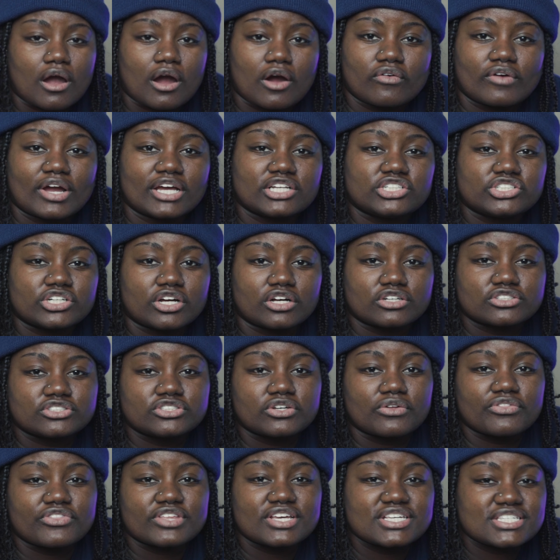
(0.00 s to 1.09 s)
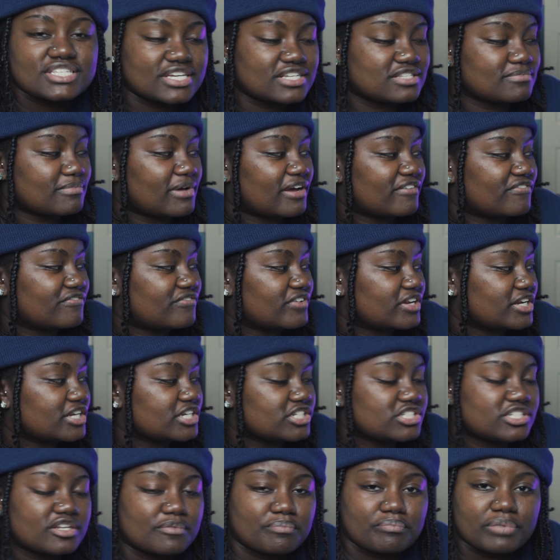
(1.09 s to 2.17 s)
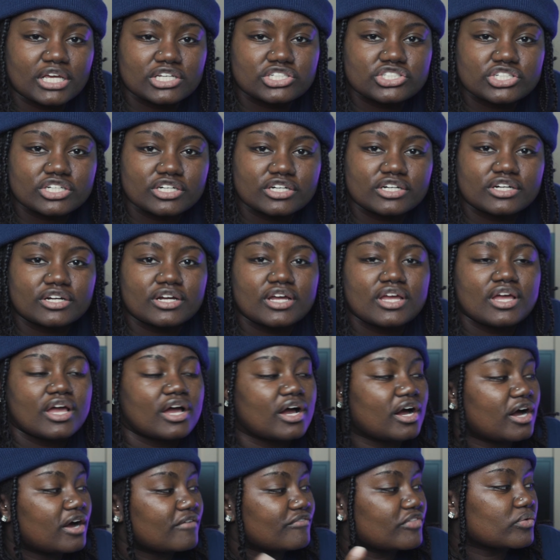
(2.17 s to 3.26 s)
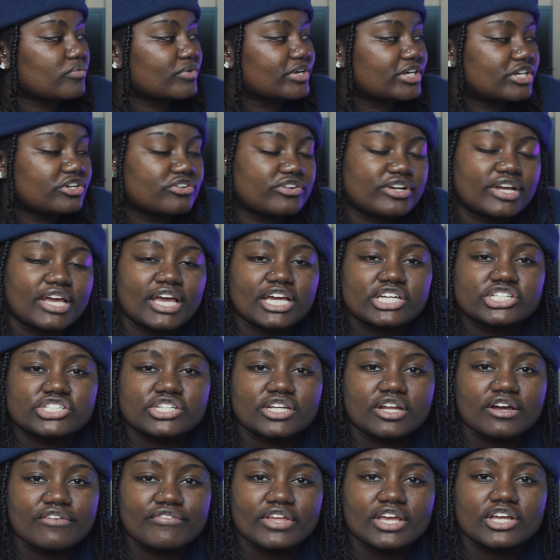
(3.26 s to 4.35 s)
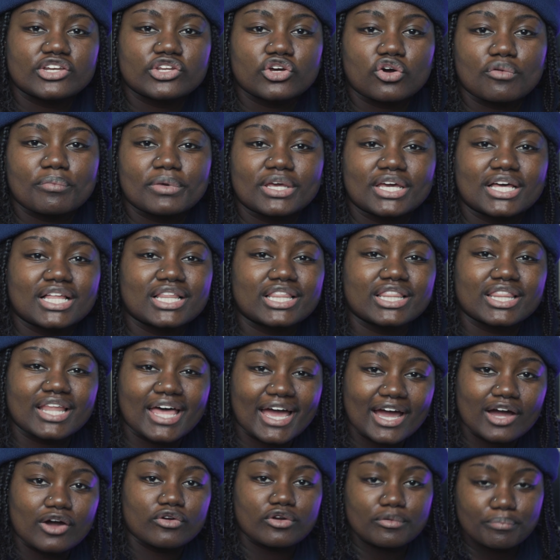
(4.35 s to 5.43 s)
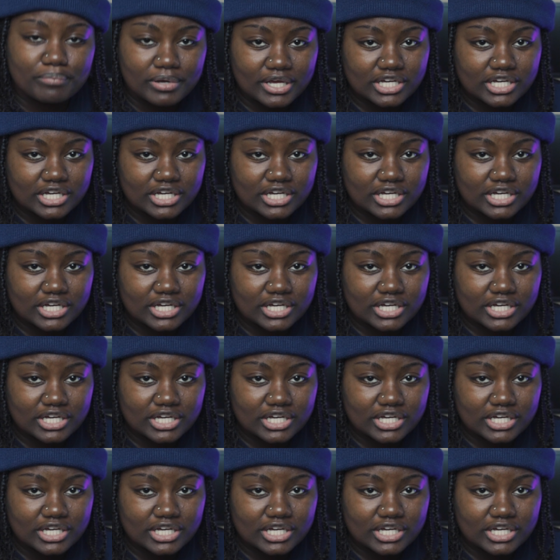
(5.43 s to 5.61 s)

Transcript: All right, y'all, so this is my finished picture of the recreation of the Adobe cloud